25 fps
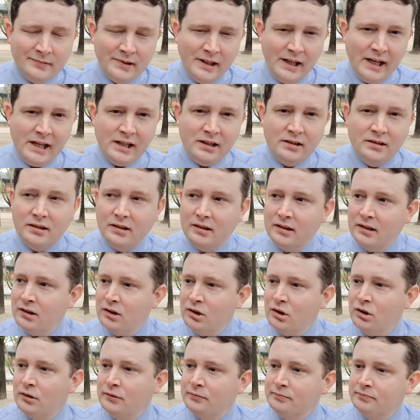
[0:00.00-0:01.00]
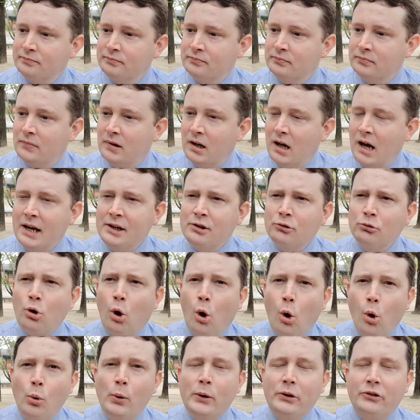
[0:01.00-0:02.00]
And I don't
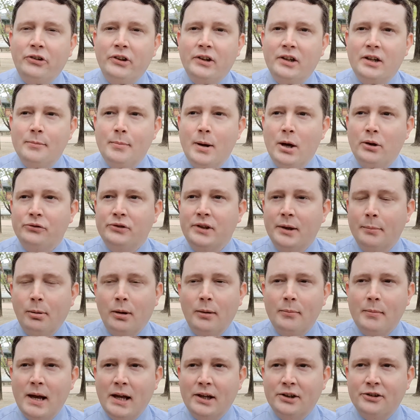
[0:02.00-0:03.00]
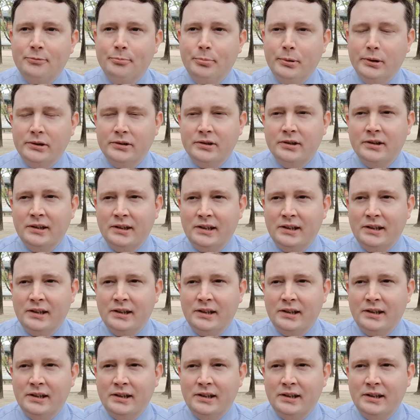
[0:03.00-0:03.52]
always think about diplomats, but